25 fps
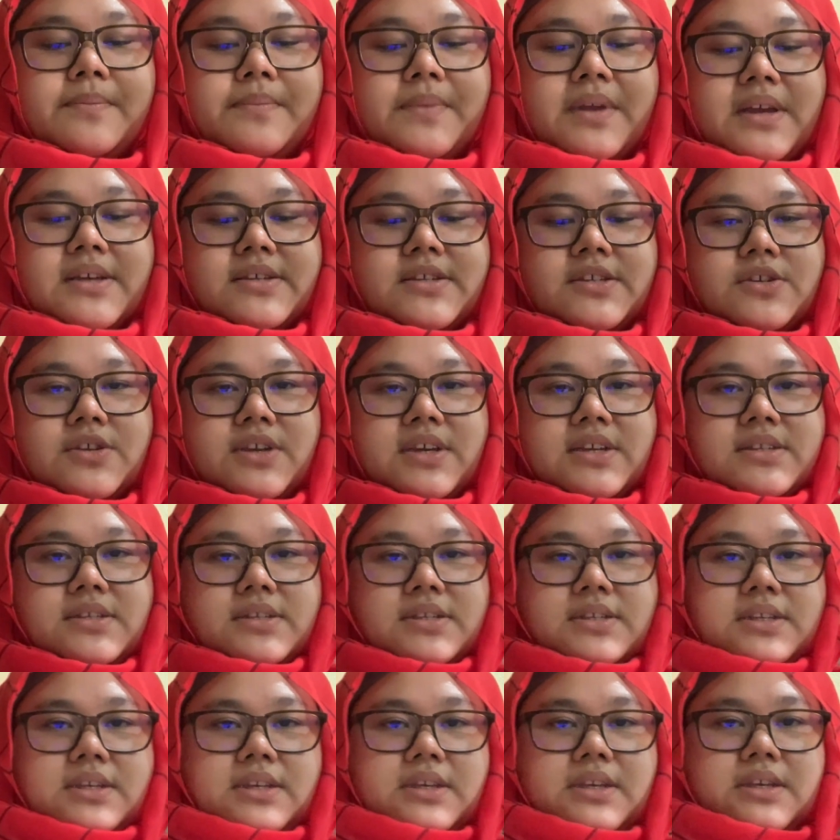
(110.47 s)
as you can
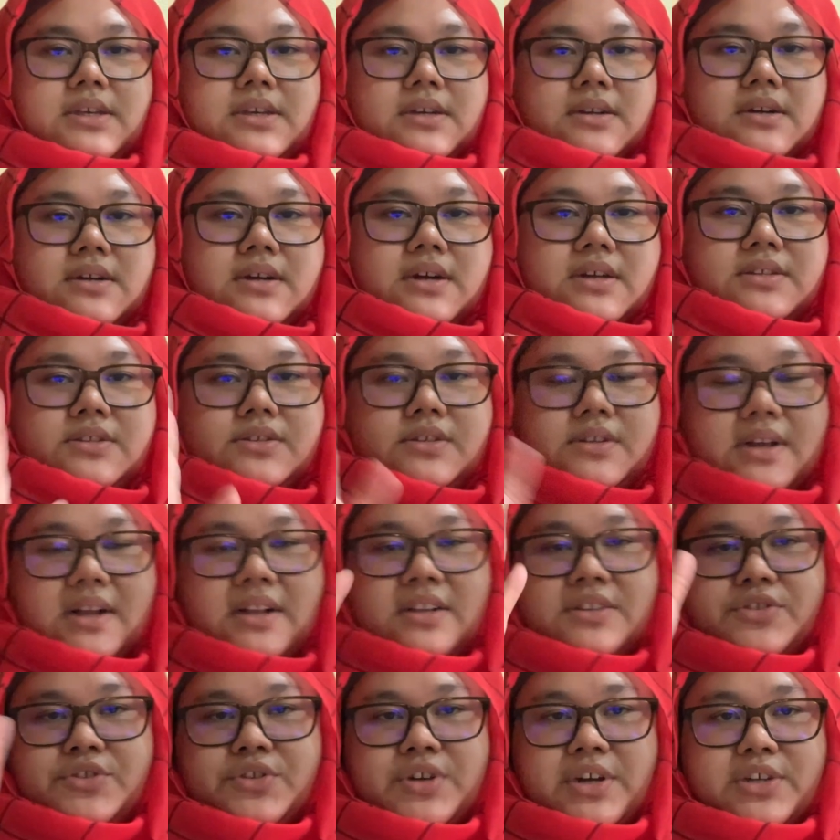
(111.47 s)
see here, I'll
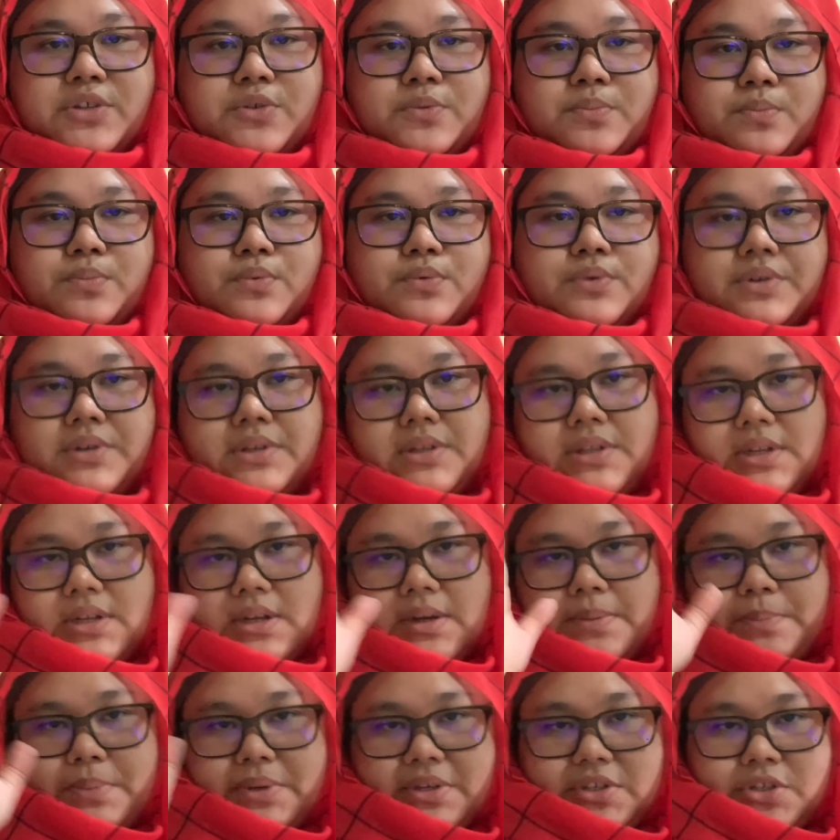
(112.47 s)
try to put a
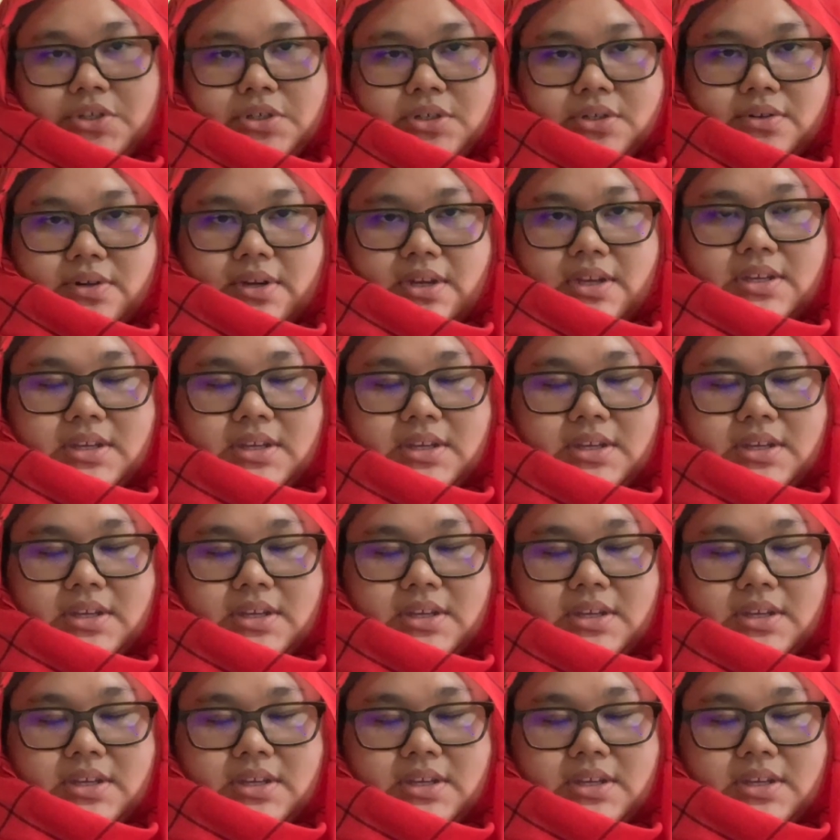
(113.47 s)
picture right